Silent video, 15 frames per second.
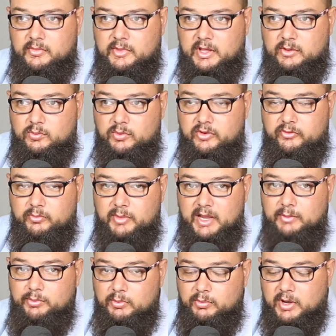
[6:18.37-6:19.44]
that would have
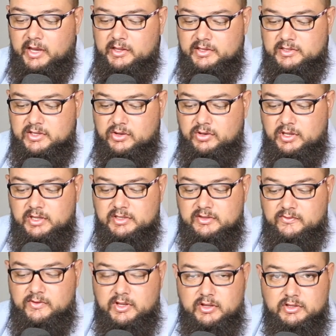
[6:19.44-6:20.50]
made me buy the Sony is
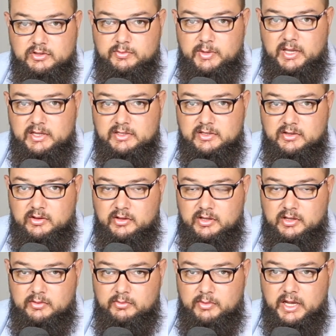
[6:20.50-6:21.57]
the video specs, uh,
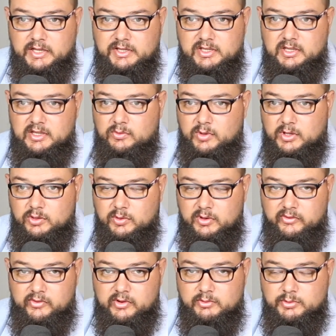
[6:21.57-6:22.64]
um, HD
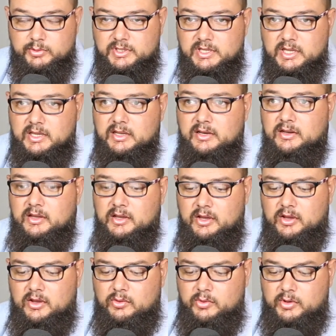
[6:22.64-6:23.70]
120 frames per second,
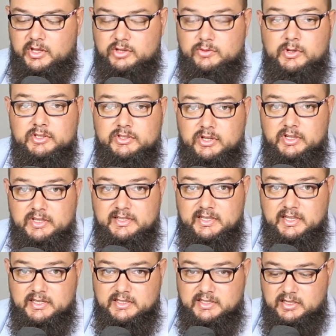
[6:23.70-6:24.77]
where this one is only
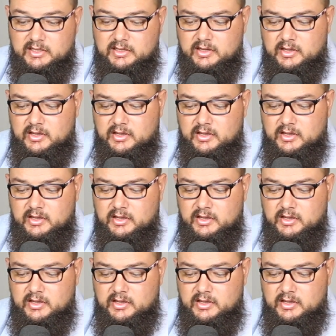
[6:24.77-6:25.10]
60